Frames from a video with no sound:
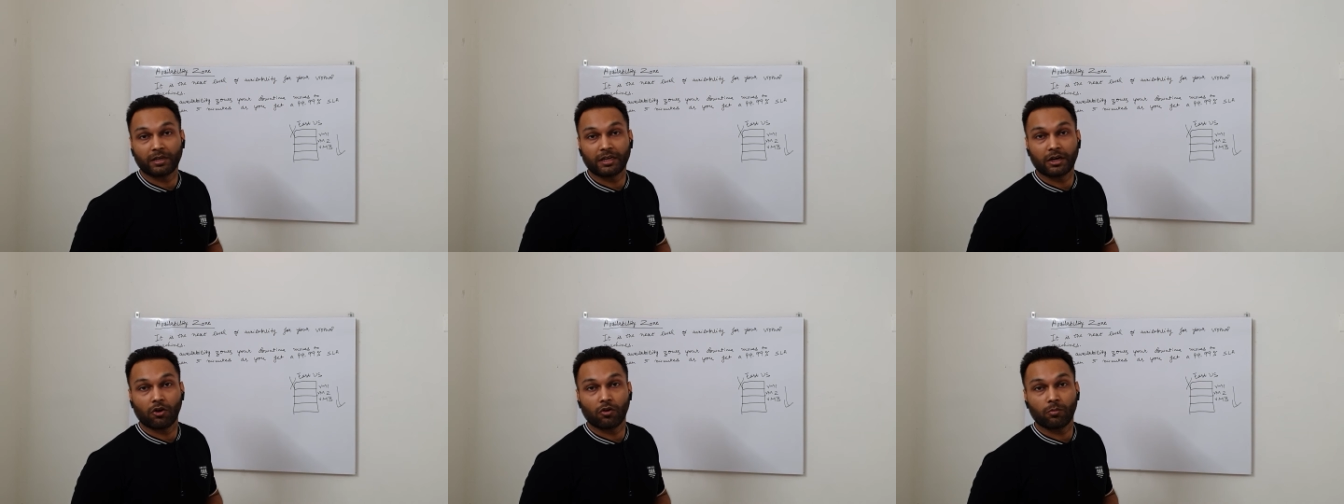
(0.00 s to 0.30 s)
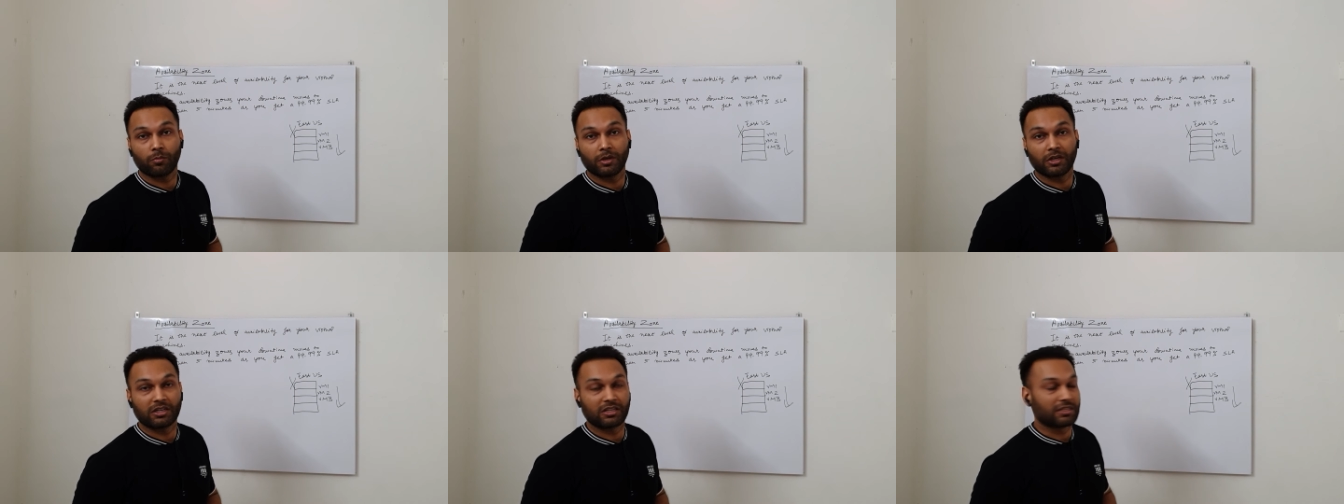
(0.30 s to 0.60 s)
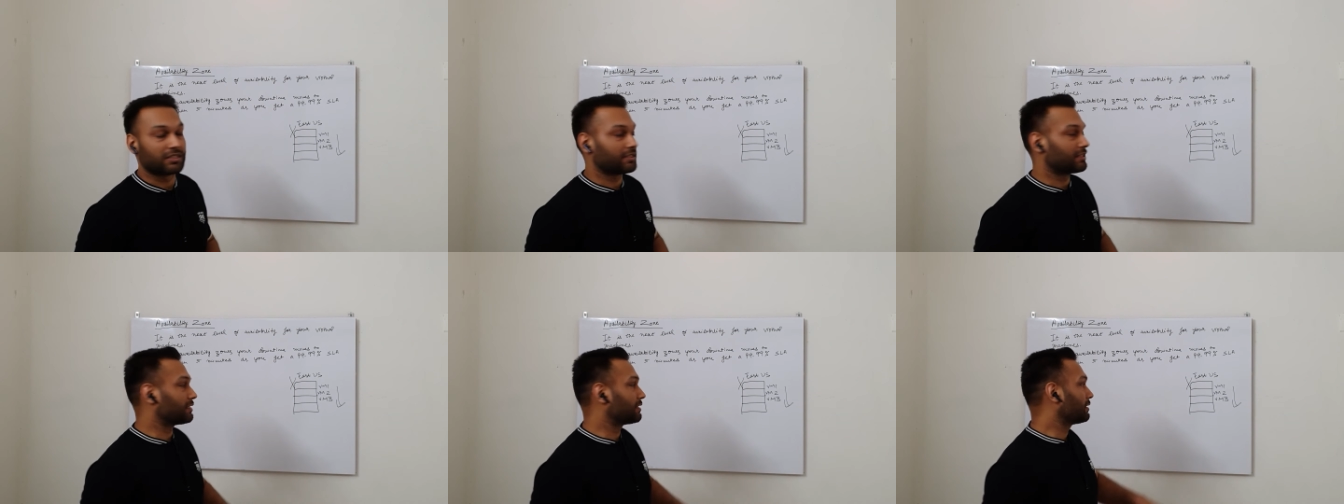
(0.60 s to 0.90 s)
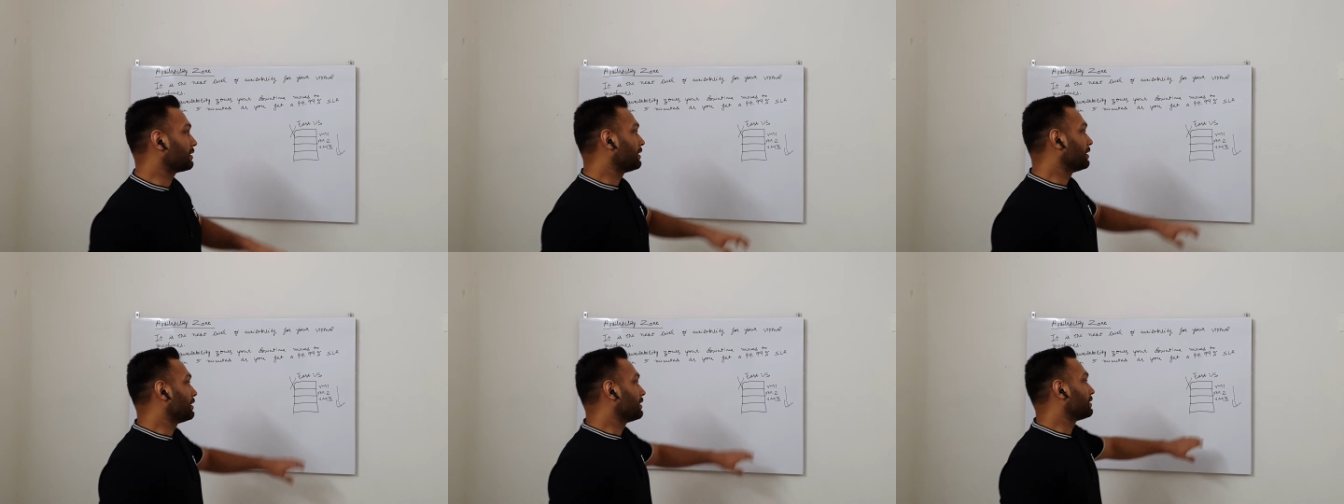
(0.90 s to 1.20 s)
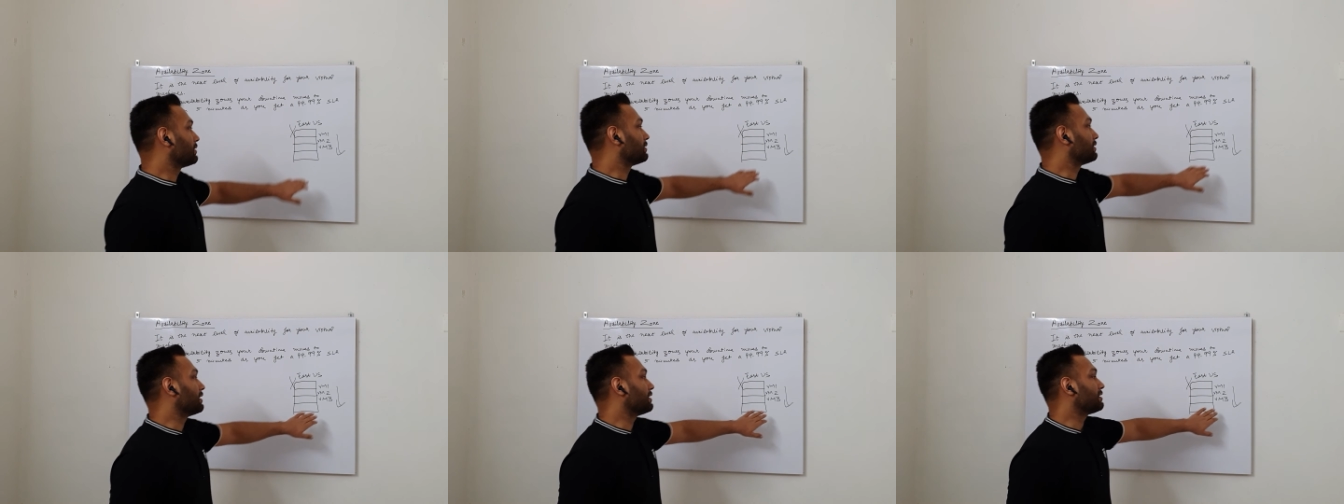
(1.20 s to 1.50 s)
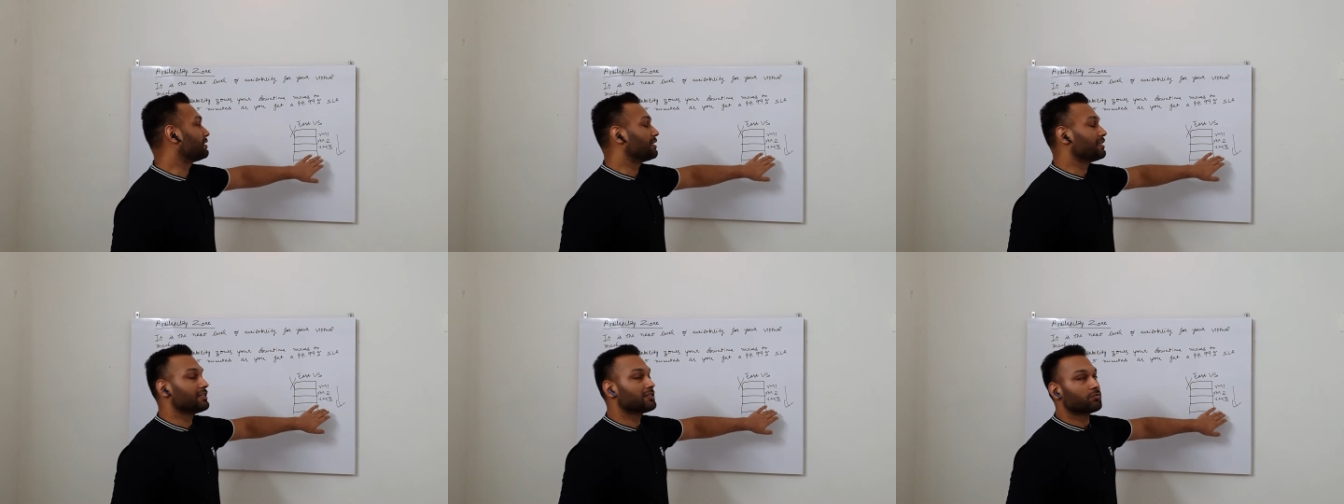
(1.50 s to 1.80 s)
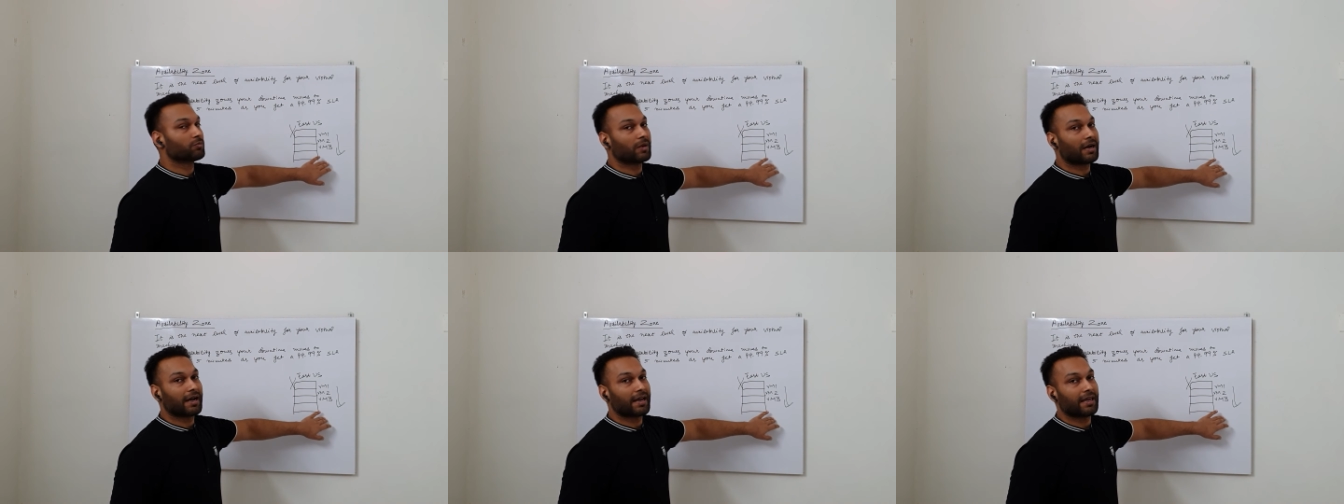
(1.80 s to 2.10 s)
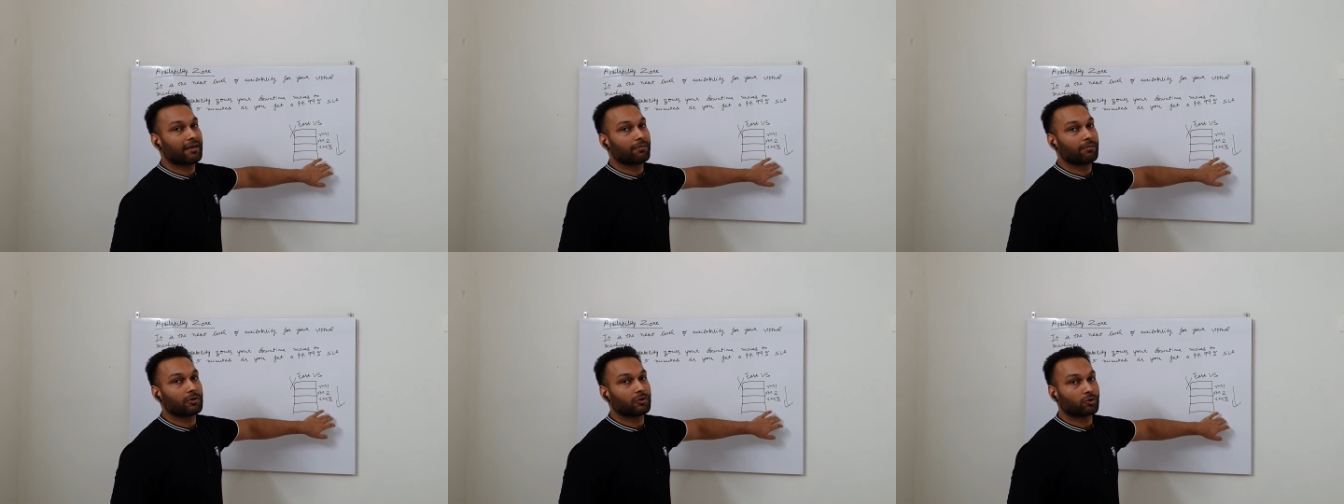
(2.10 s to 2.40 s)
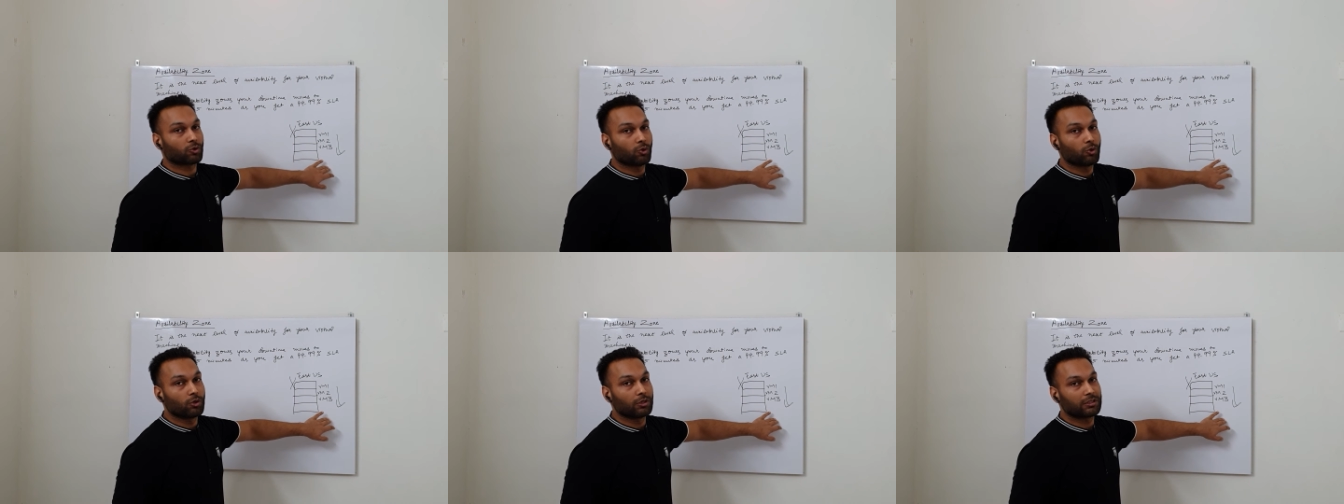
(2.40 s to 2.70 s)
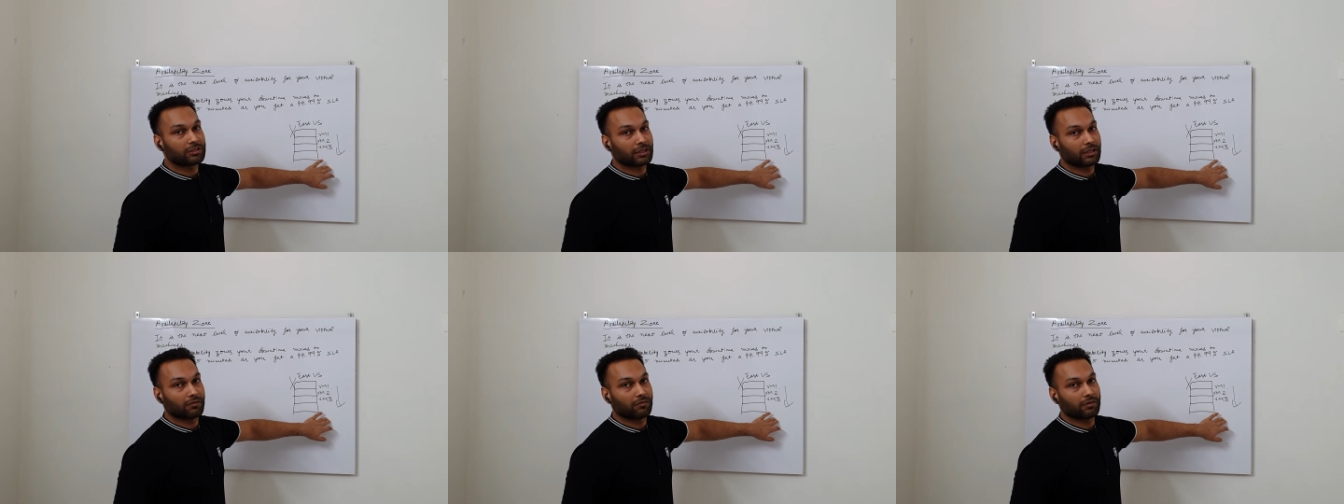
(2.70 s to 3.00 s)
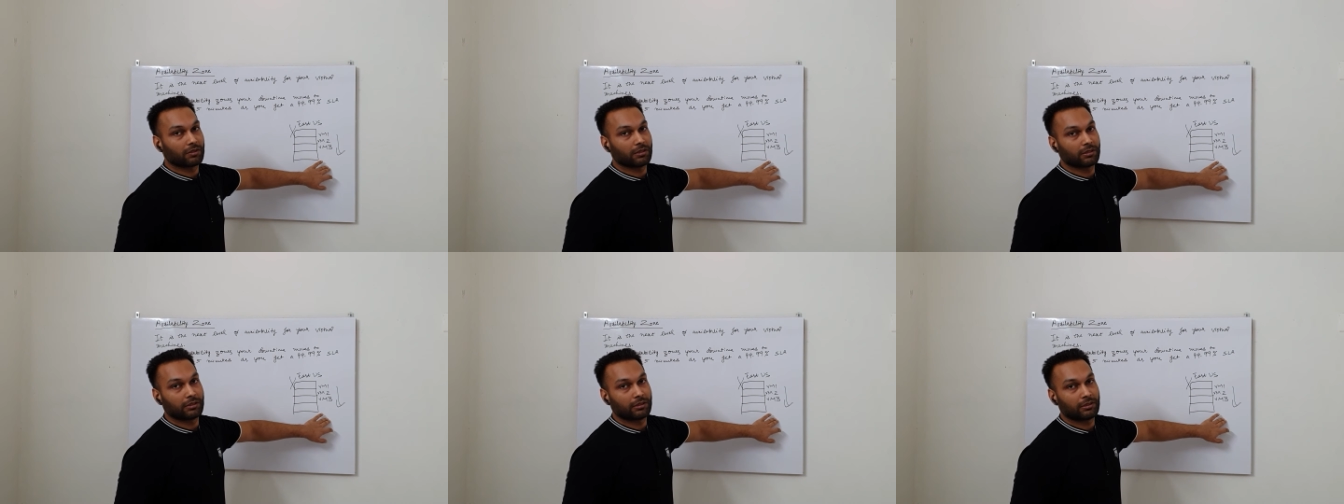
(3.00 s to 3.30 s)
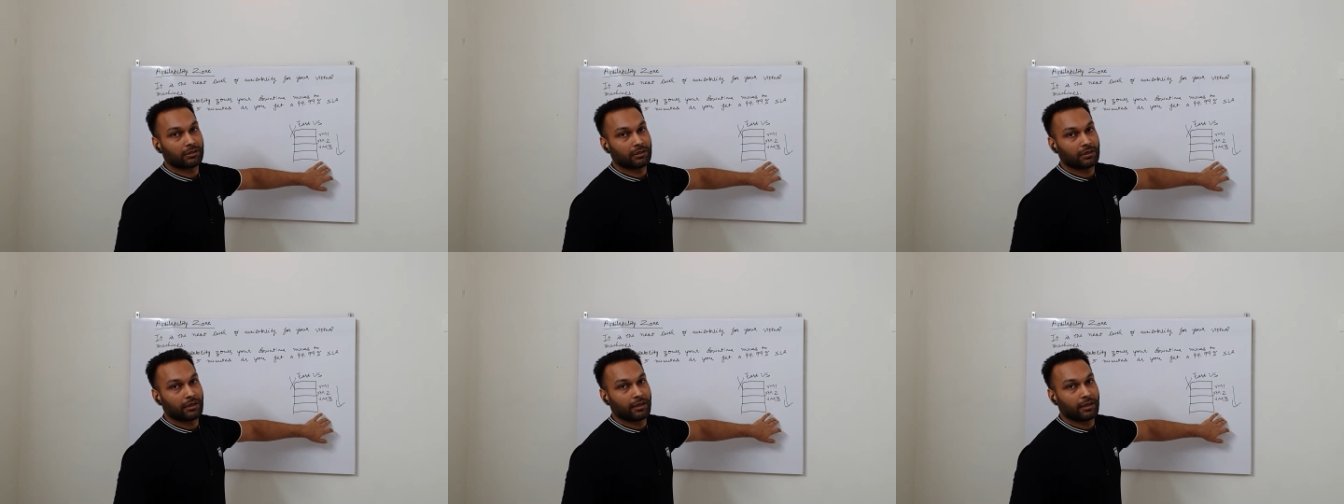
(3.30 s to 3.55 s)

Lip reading: be down because this is my root server,